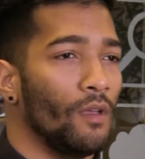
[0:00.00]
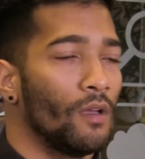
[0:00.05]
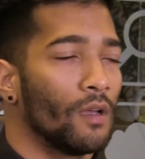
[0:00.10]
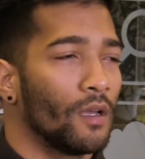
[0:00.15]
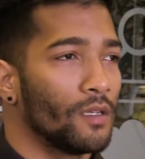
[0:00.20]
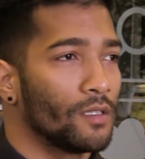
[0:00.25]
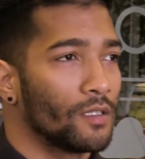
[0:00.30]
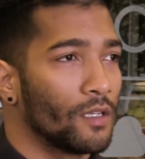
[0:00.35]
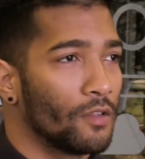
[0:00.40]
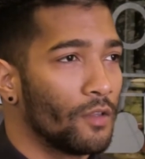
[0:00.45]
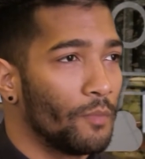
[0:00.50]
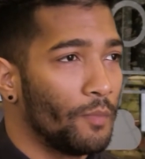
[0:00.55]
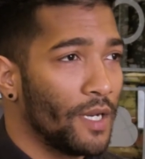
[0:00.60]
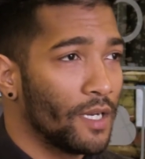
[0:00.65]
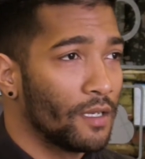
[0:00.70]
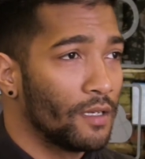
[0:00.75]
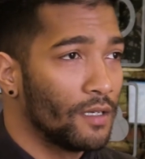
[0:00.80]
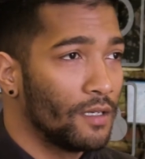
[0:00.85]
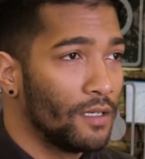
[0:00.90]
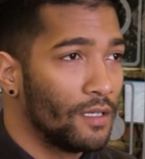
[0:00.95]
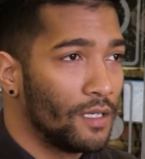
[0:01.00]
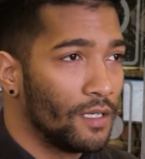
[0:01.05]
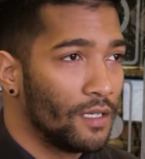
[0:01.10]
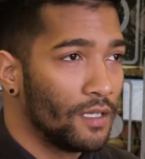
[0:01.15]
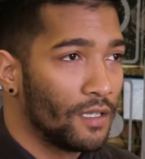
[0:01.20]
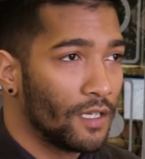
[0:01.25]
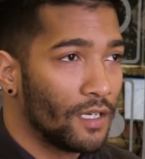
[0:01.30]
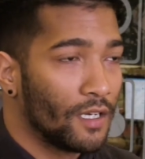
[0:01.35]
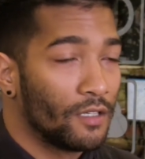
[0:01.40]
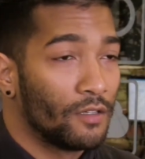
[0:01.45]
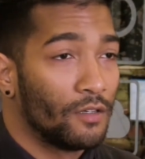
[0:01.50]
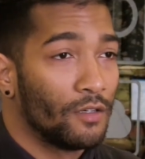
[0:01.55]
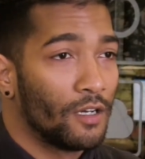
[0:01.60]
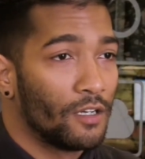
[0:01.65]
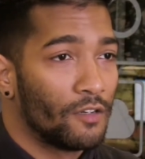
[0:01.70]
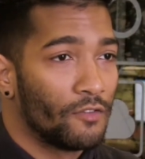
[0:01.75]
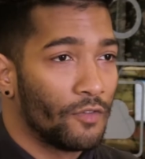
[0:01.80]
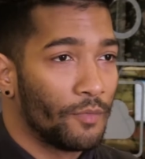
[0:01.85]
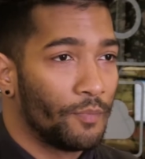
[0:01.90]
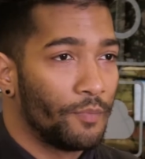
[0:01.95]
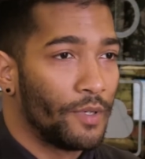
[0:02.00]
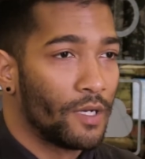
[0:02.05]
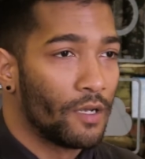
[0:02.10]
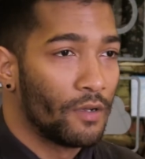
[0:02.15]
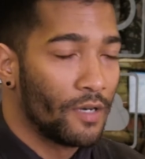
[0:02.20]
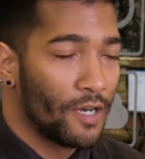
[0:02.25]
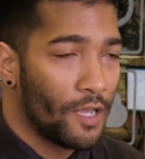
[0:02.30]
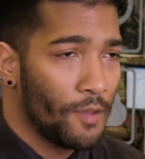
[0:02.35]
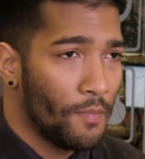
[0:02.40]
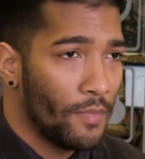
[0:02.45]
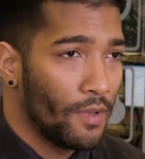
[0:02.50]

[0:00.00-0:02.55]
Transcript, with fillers: Okay, so the practical learning that I took out of the program